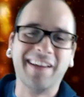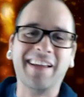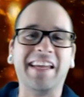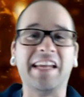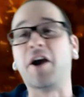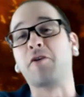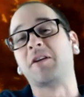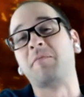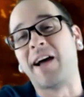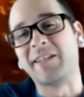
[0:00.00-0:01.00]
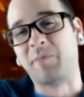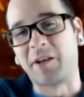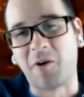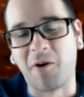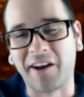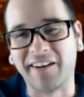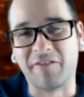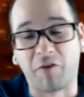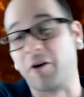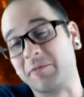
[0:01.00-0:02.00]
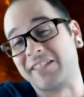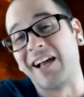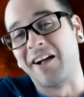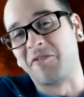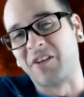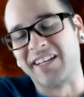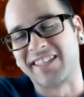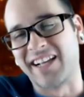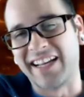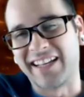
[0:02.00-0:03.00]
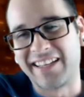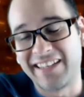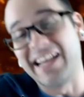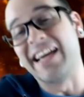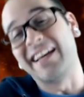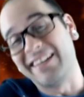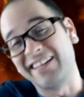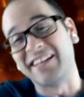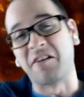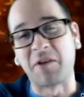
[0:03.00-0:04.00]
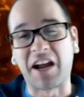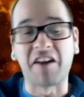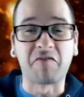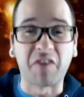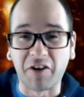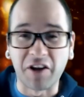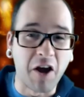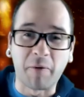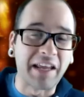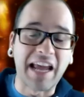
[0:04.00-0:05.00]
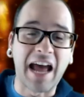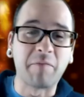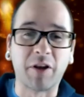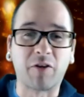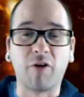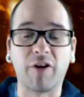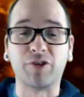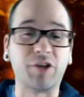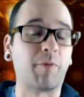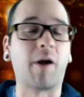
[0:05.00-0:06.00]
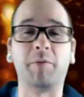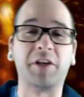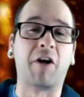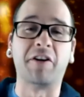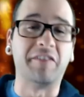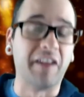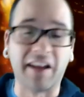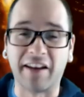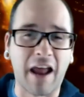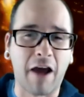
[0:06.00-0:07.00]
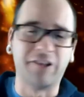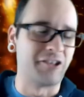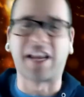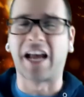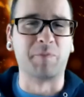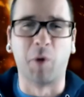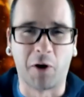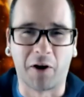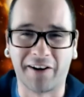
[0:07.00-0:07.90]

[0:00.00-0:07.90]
he goes and buys Bitcoin for himself and it's like yeah you know we kind of figured he already had Bitcoin which he probably already did and now he just has more